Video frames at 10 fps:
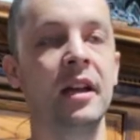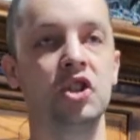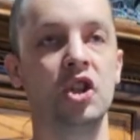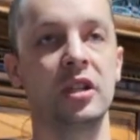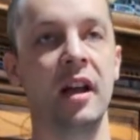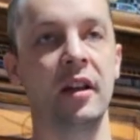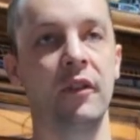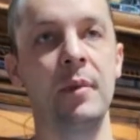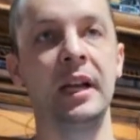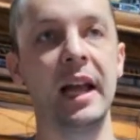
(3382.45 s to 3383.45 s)
just kind of
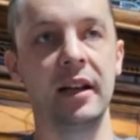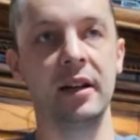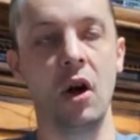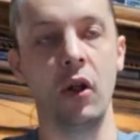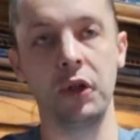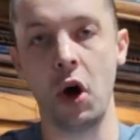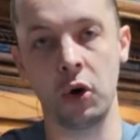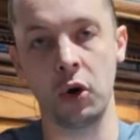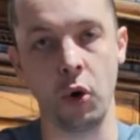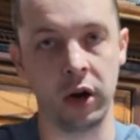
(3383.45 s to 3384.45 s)
mitigated all the
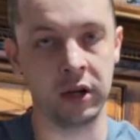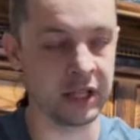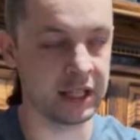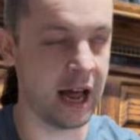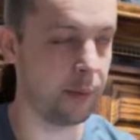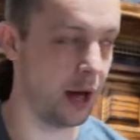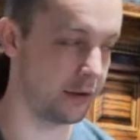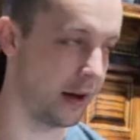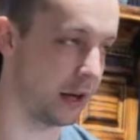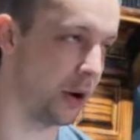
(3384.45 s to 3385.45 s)
hard work and the stat blocks
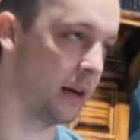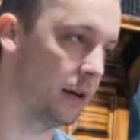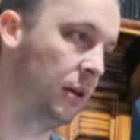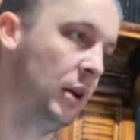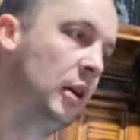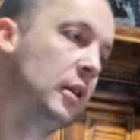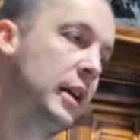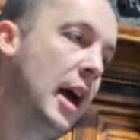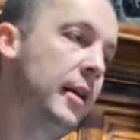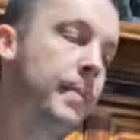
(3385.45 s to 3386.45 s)
I created, okay?